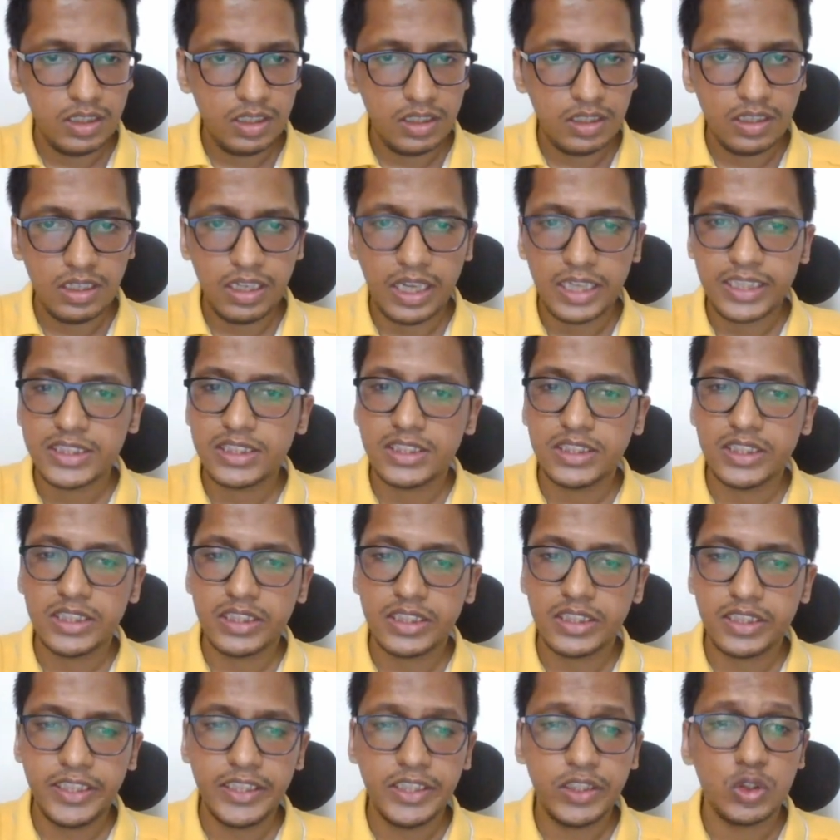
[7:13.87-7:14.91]
Knight
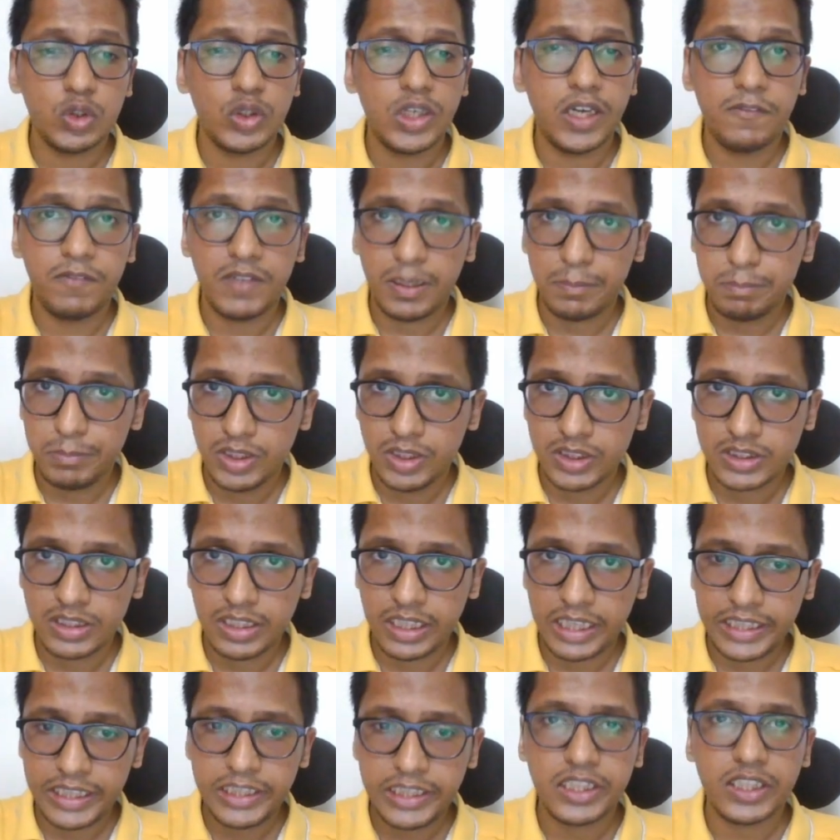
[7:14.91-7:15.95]
c3, you develop this
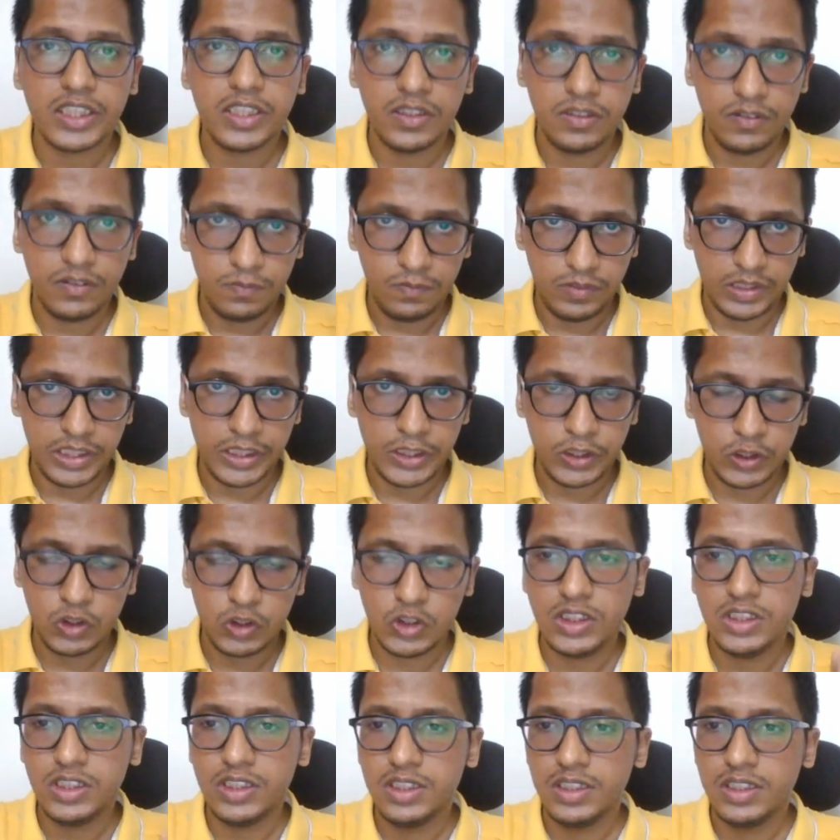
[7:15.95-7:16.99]
knight, very good.